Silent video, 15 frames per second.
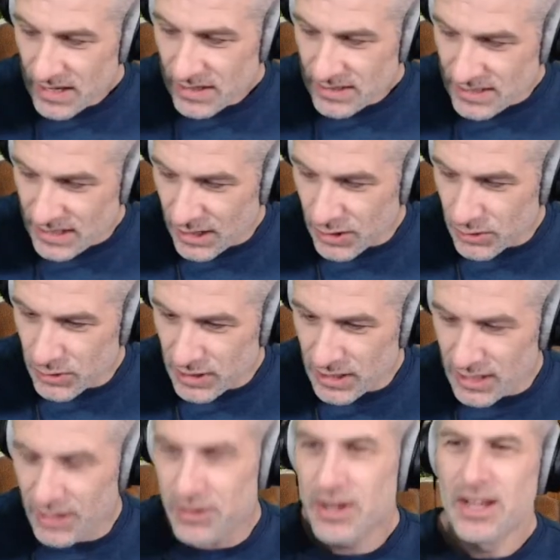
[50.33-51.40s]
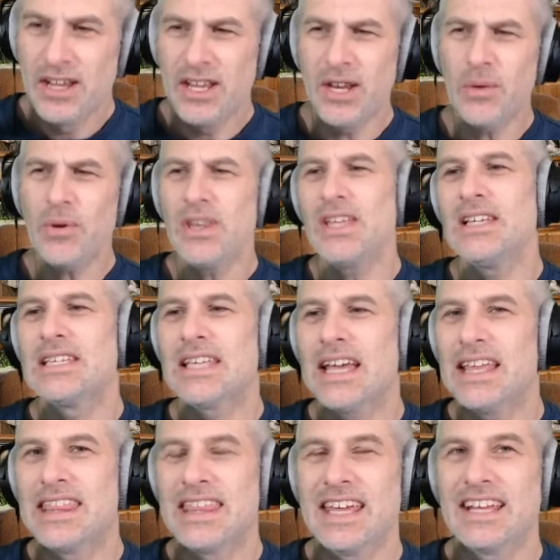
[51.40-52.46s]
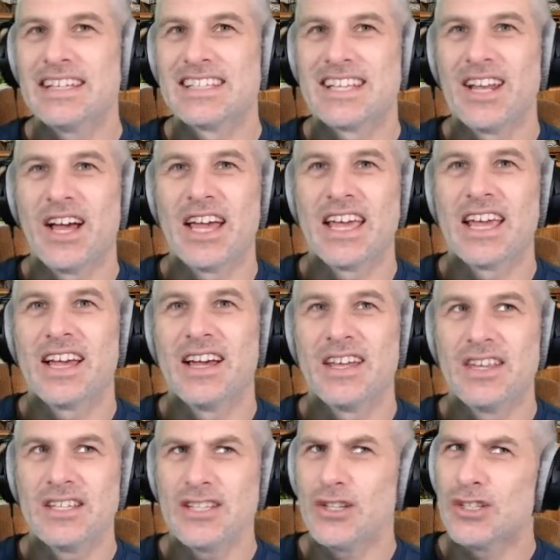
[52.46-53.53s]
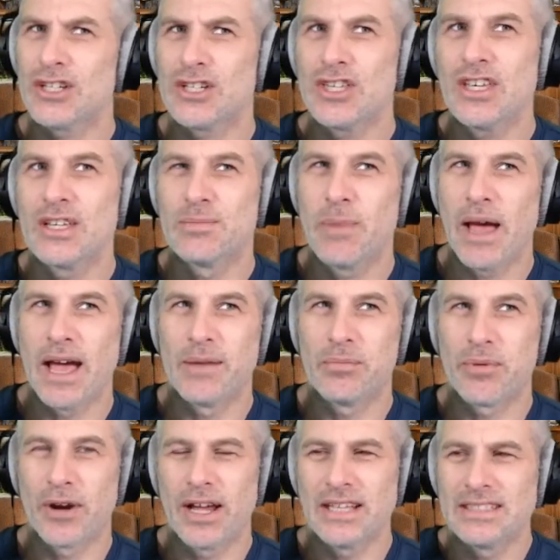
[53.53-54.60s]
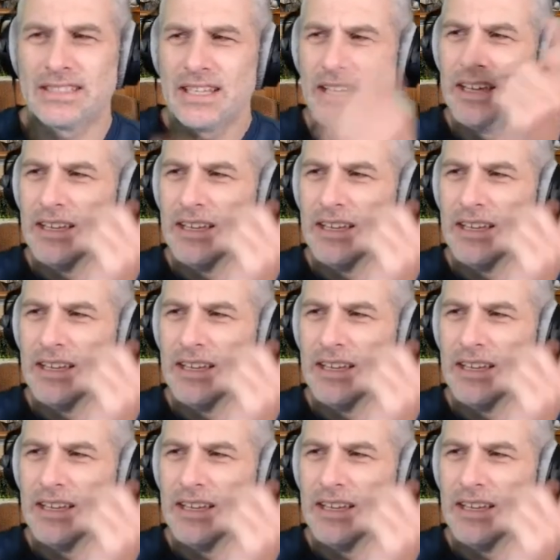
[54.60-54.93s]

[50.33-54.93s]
So you know, you know when they say things like uh, "there's no such thing as bad press."